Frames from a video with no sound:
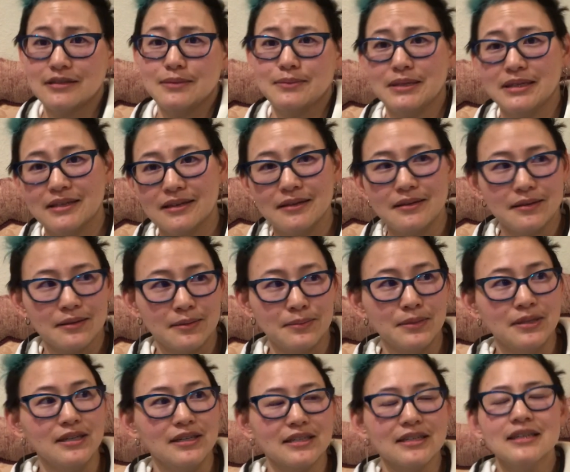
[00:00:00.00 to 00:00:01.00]
I mean, God, come
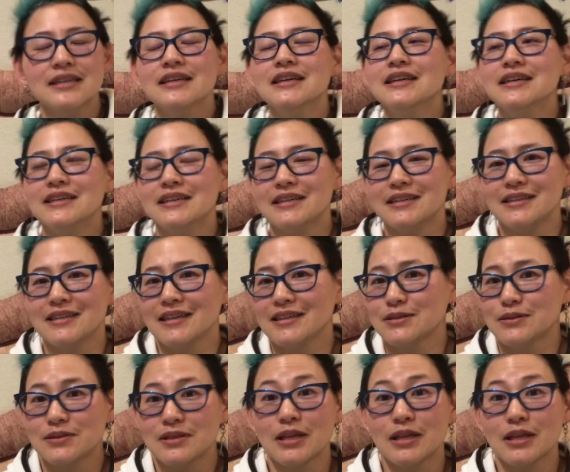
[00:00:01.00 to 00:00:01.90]
on, uh, that's